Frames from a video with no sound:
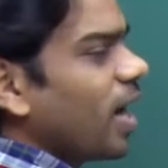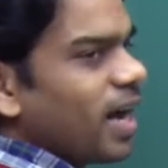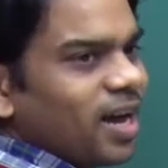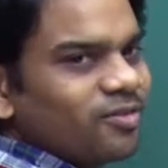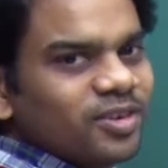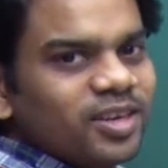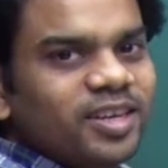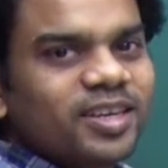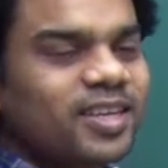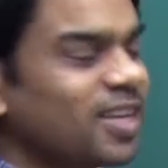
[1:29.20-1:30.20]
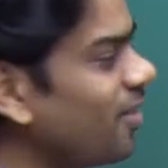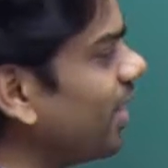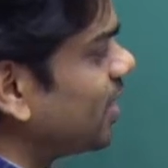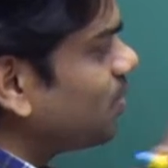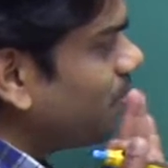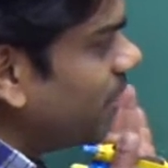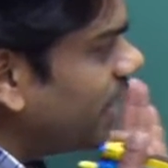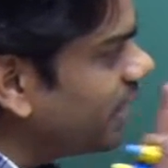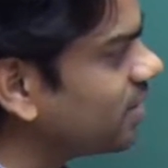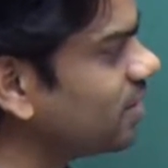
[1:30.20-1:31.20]
have given it a
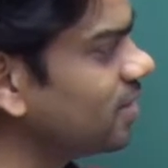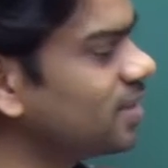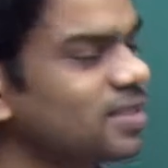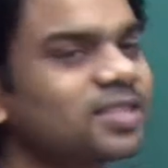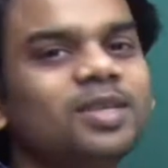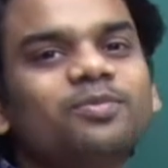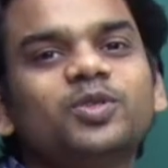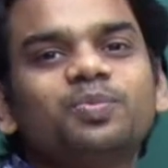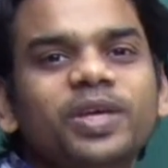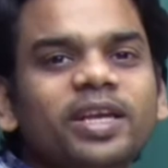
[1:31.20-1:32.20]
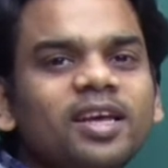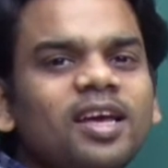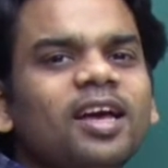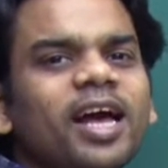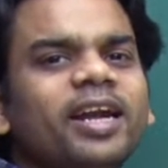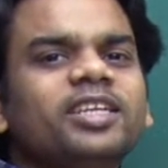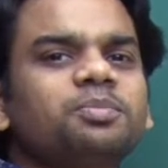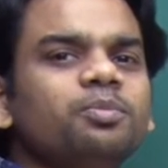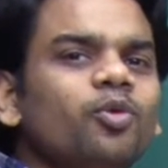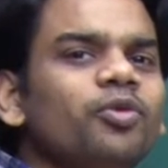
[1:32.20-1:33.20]
speed, some speed, and it is
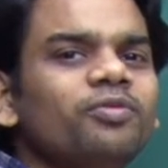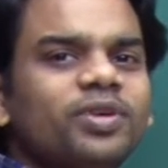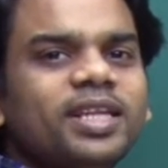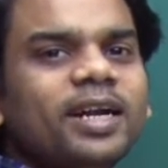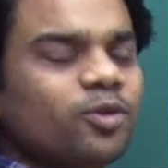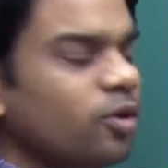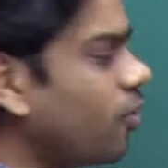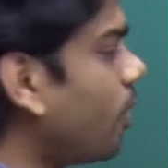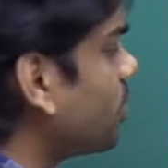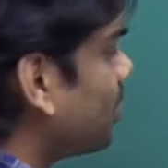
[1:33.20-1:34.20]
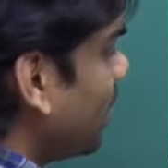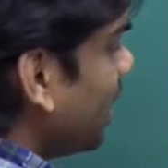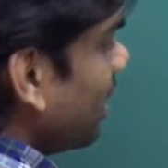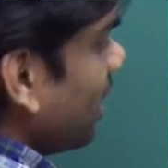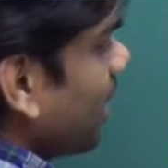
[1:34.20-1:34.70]
moving with that uniform speed.